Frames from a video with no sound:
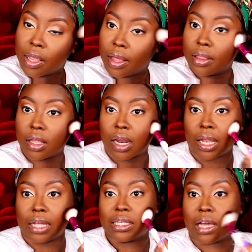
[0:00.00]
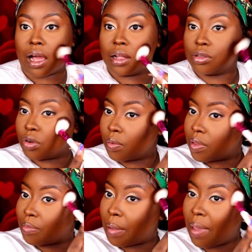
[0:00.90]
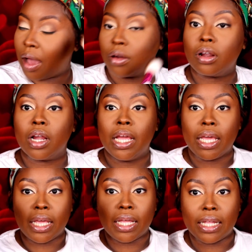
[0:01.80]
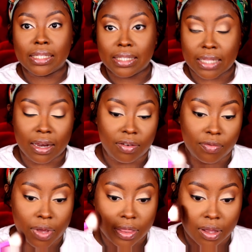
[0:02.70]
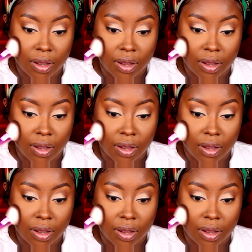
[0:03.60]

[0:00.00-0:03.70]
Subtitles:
And then I like to contour with my powder instead of with